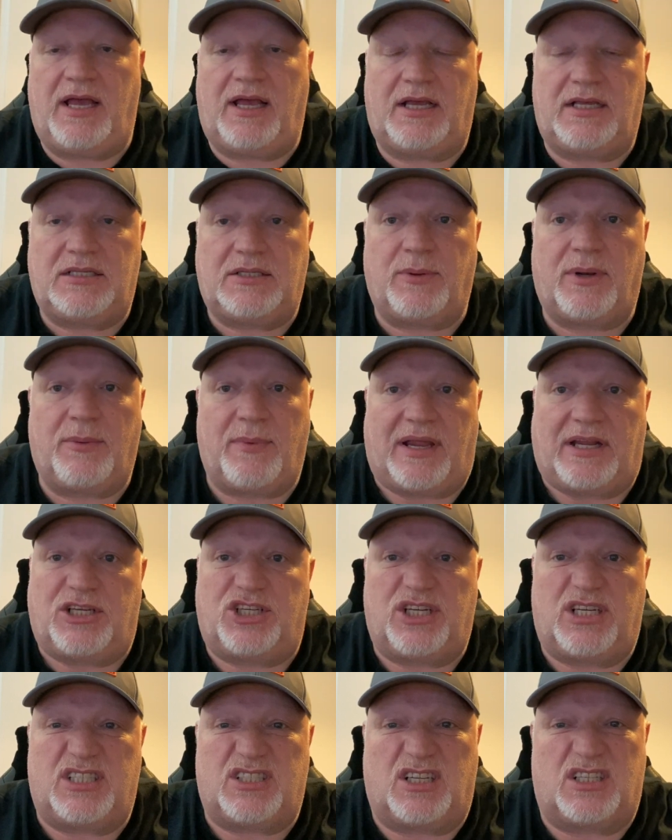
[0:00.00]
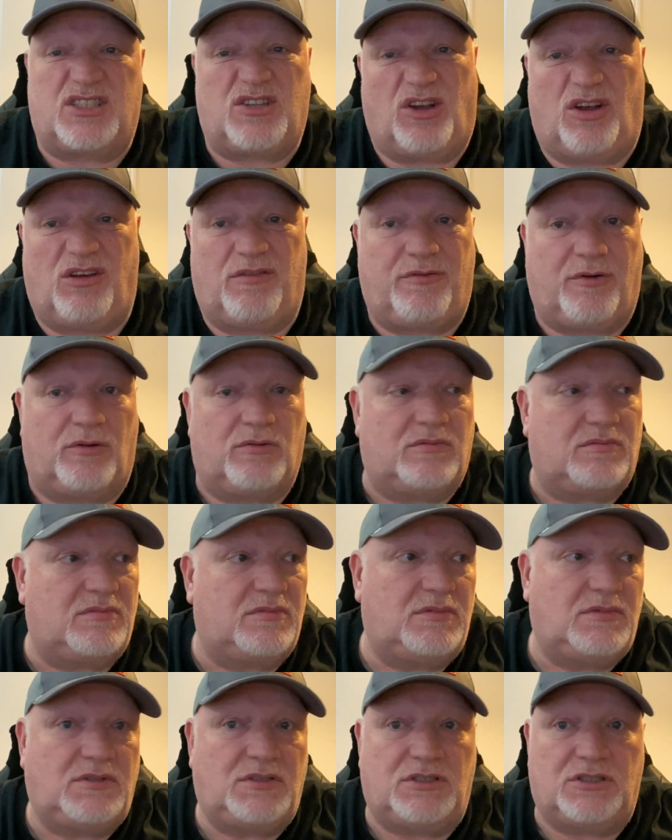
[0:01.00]
So anyway, it's not her fault.
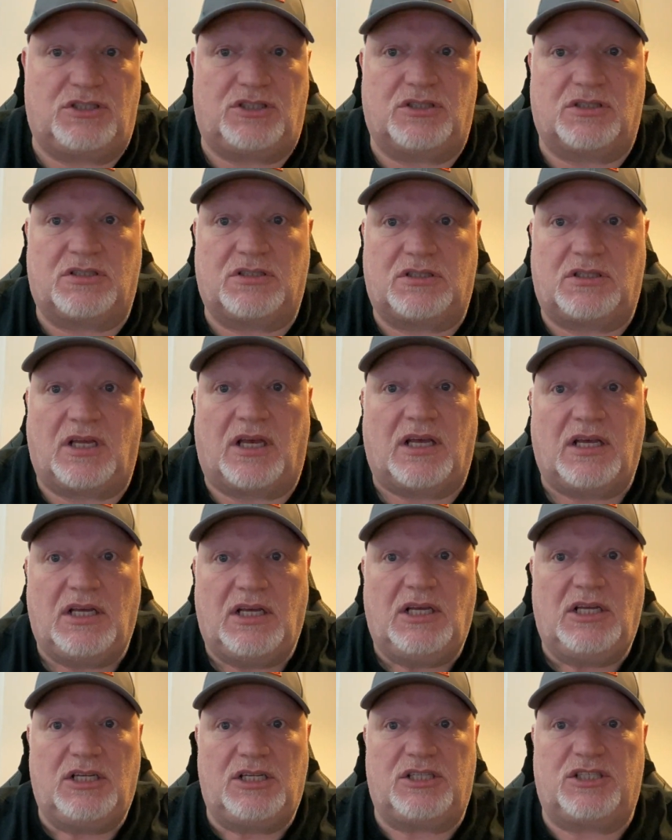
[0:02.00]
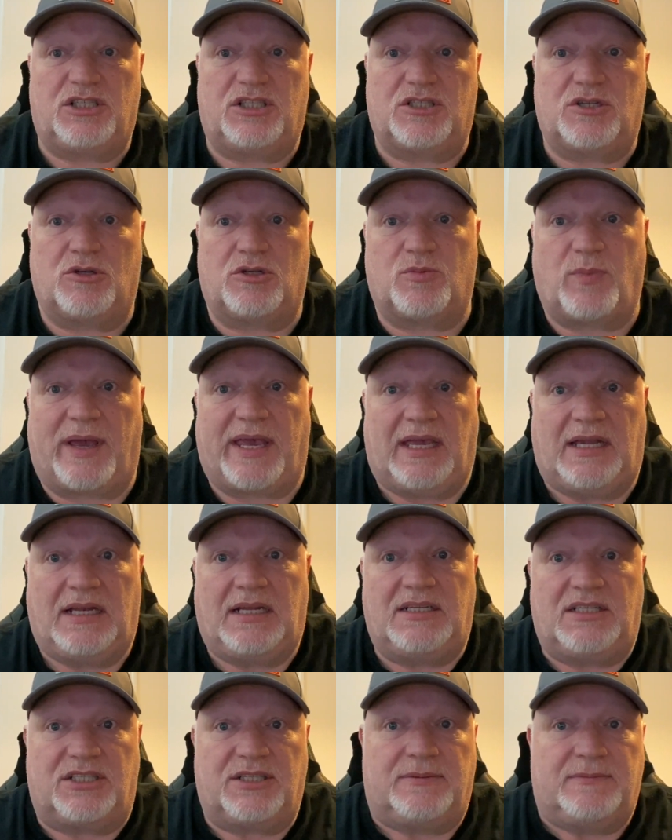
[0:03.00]
She's just waiting,
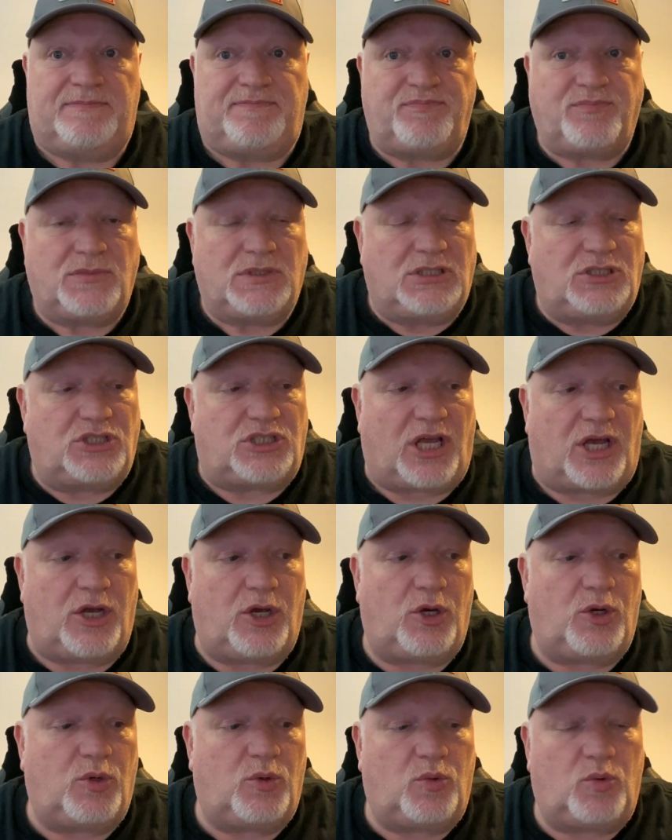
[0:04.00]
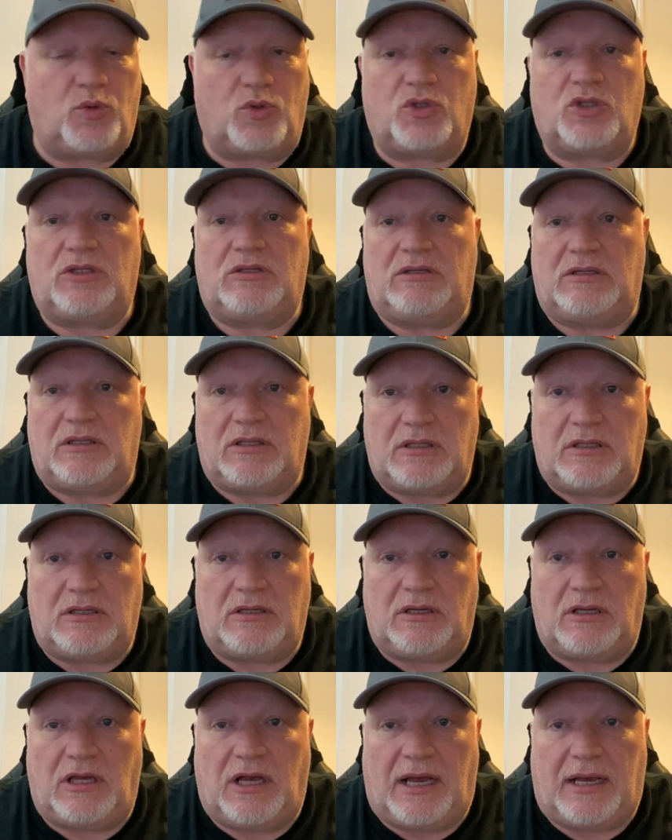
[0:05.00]
isn't she? So
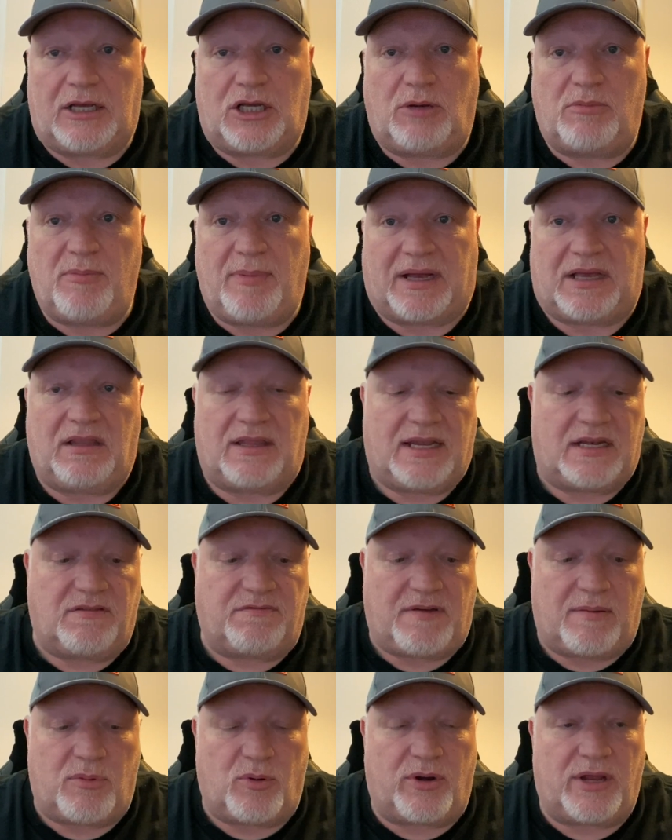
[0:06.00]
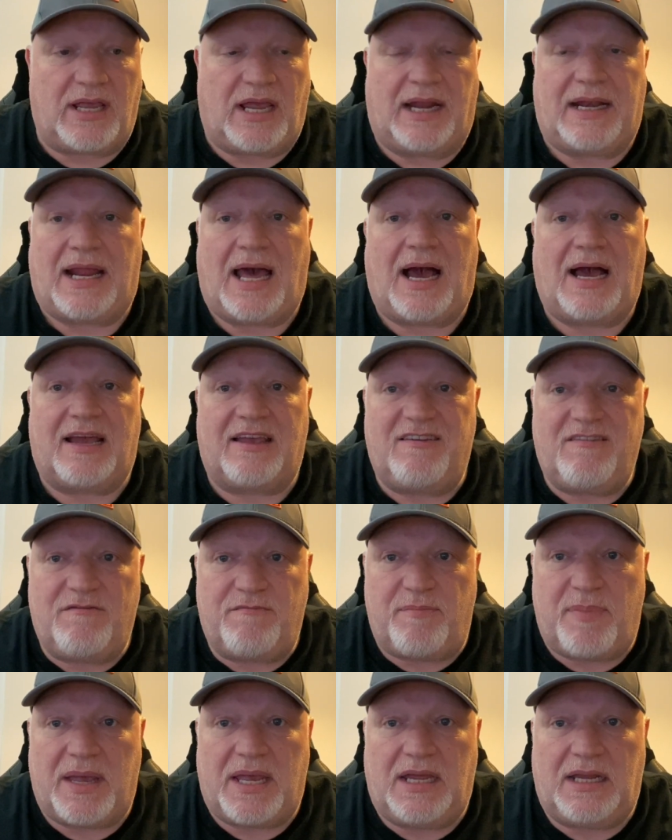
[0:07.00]
coming back at the end of February, and
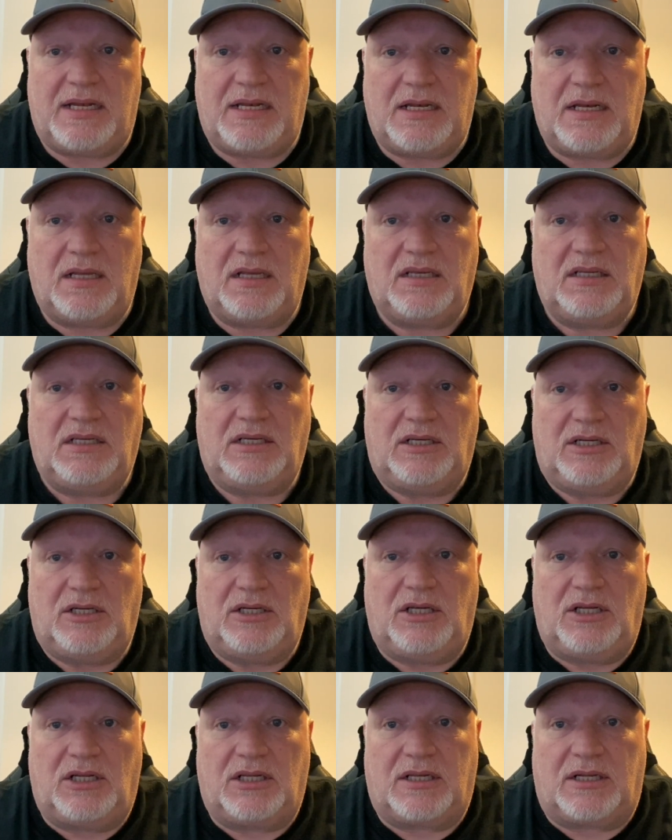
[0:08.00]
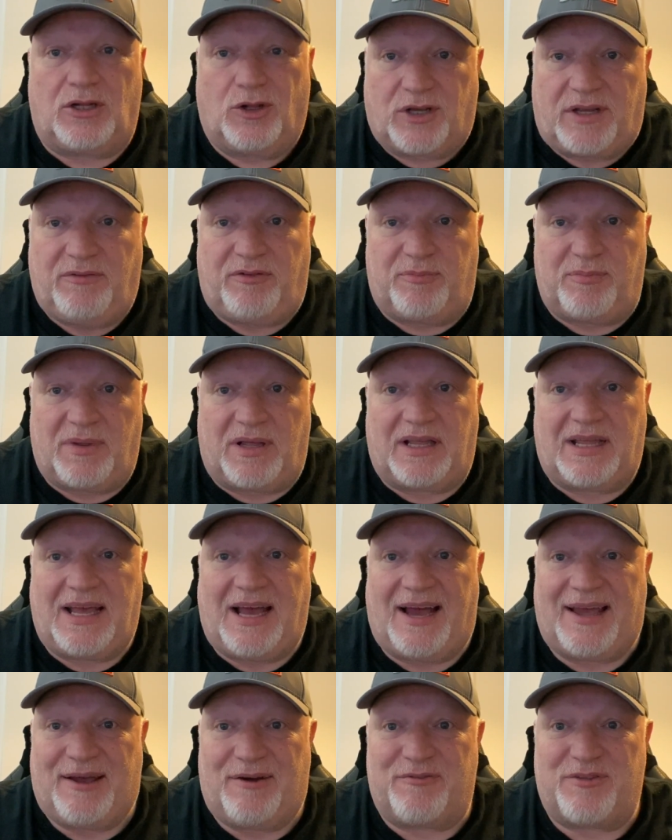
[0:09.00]
I've been looking for my
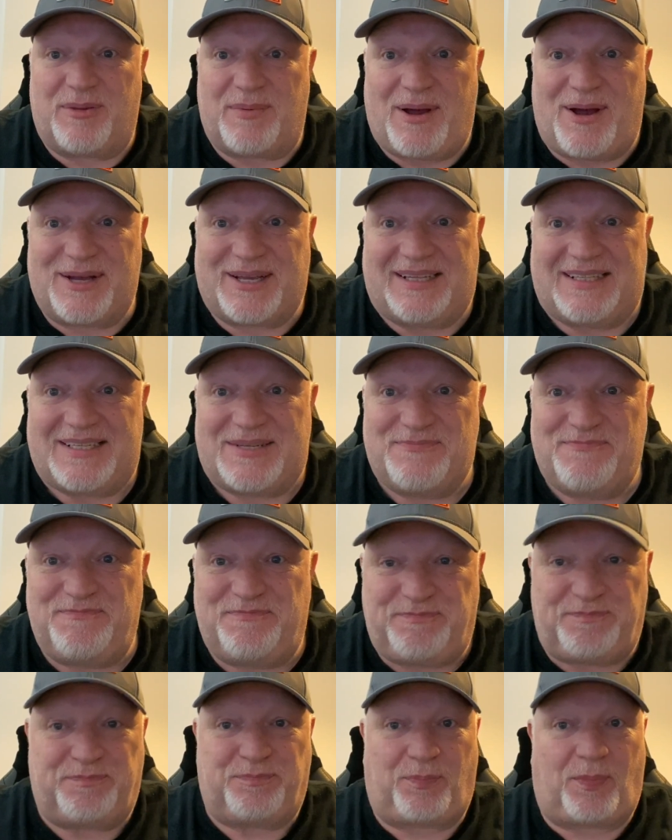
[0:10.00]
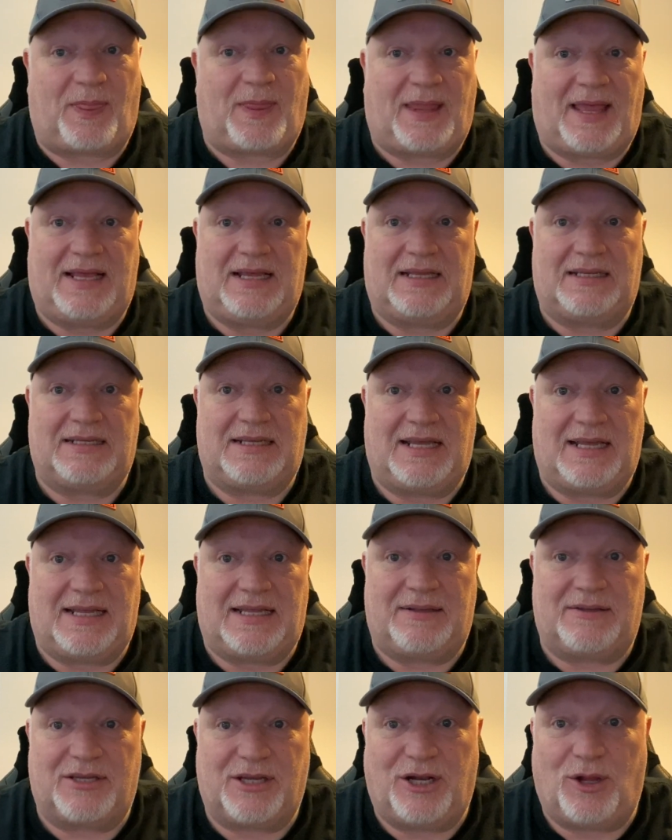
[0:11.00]
eye out for the bargains.
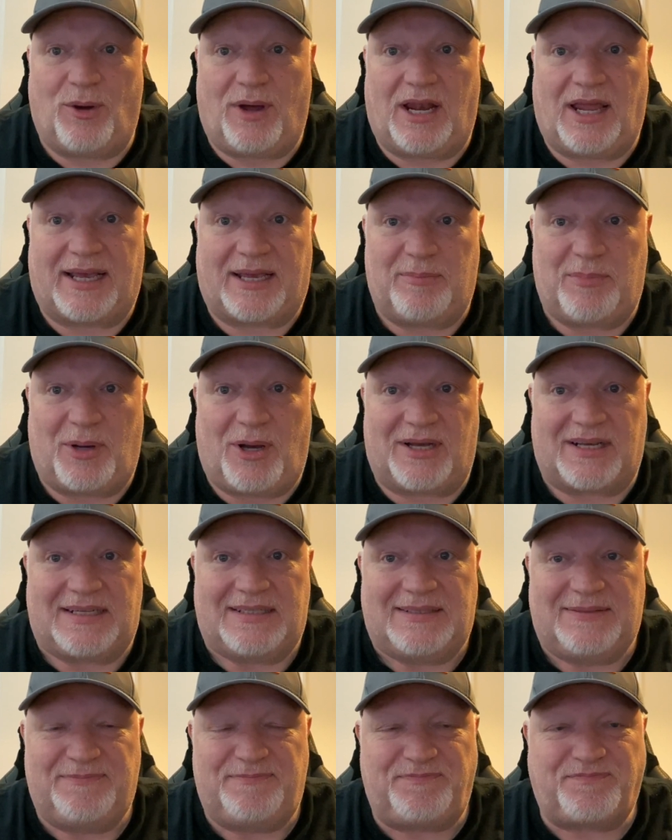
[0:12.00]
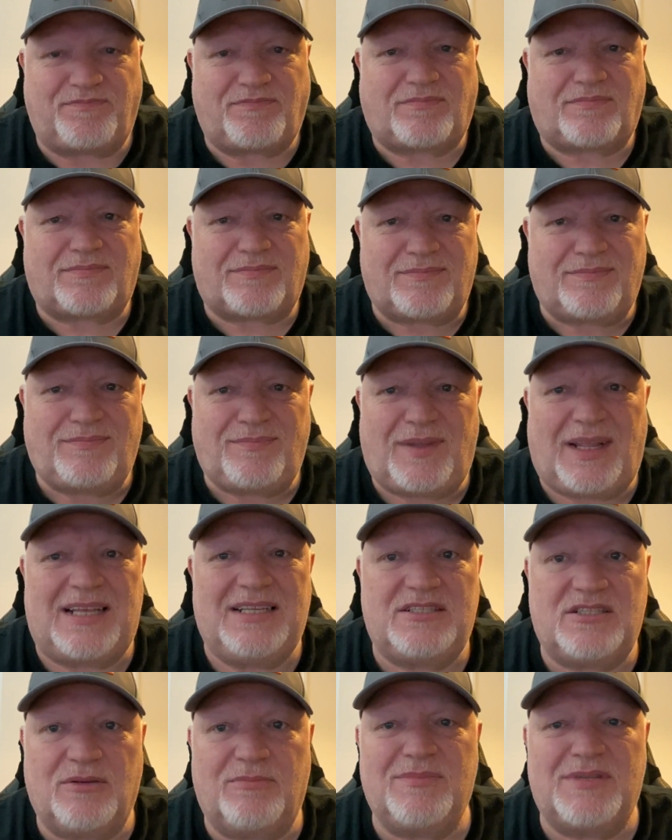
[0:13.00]
You know I like a bargain.
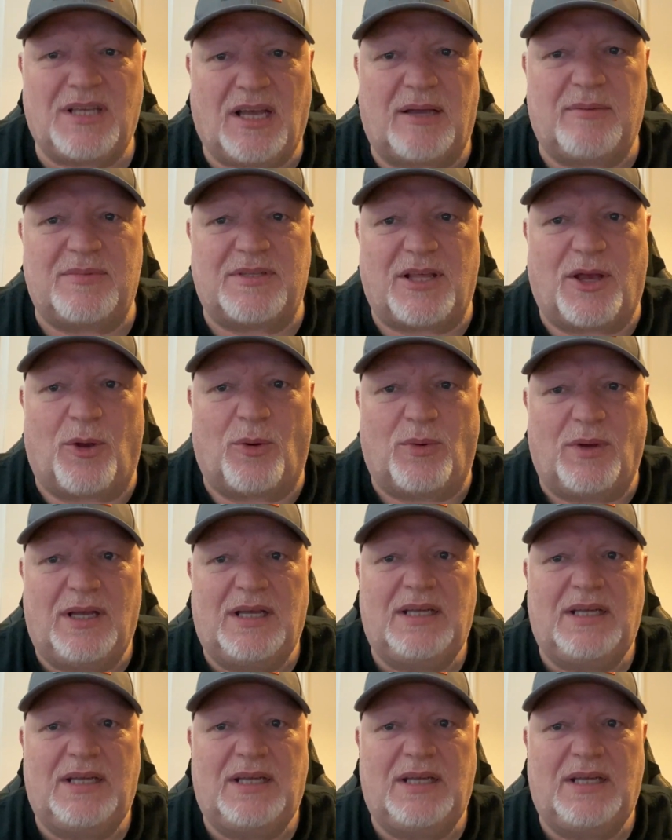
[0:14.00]
Sometimes though,